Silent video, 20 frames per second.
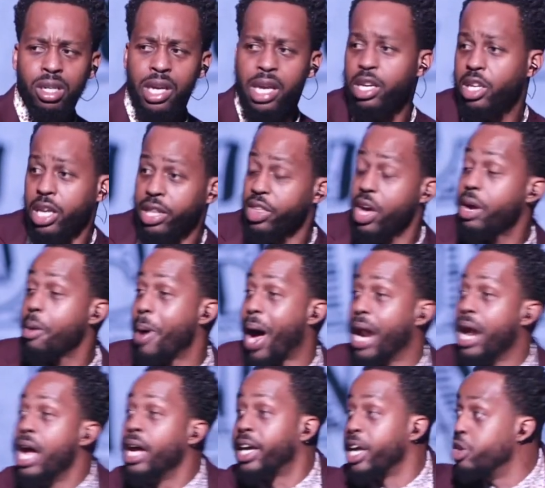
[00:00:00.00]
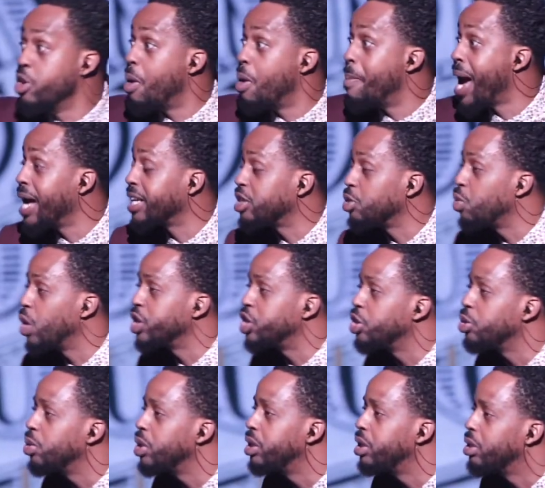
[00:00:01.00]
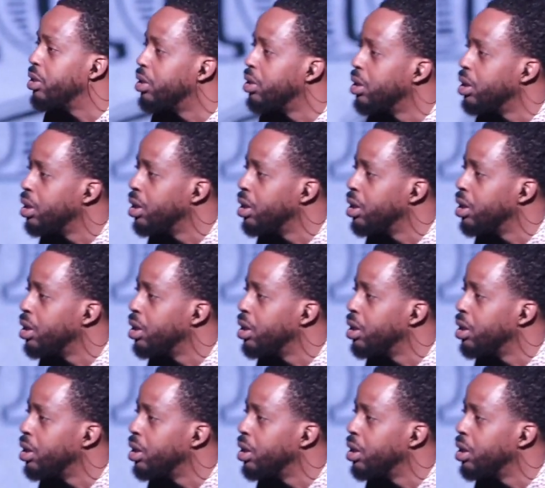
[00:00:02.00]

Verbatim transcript: Can, can, think about it. Can you imagine what you would do?